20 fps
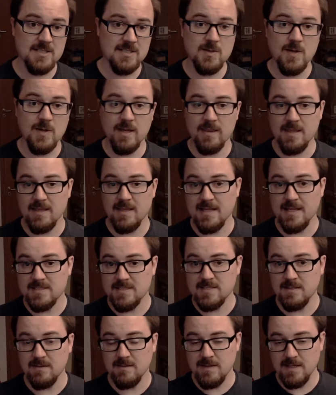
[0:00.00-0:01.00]
So I think
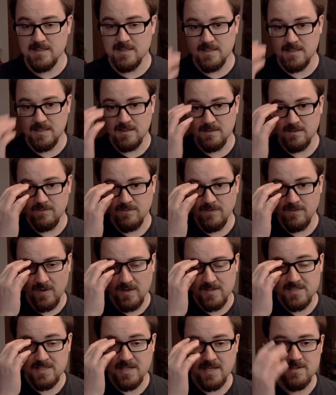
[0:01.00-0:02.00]
that's a
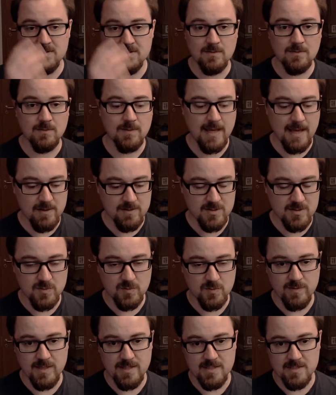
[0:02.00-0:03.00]
very subtle house
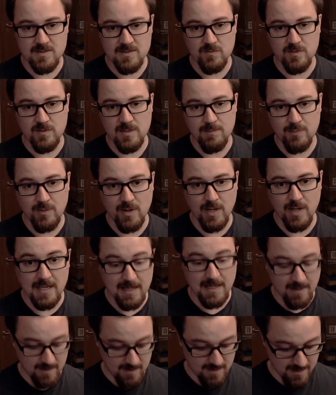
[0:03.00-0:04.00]
rule that doesn't really break
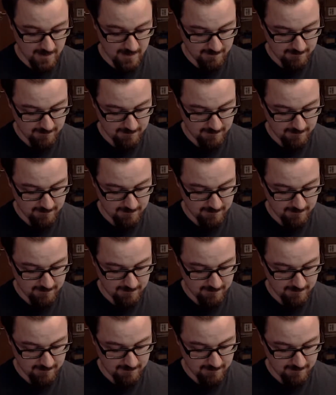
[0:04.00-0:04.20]
anything.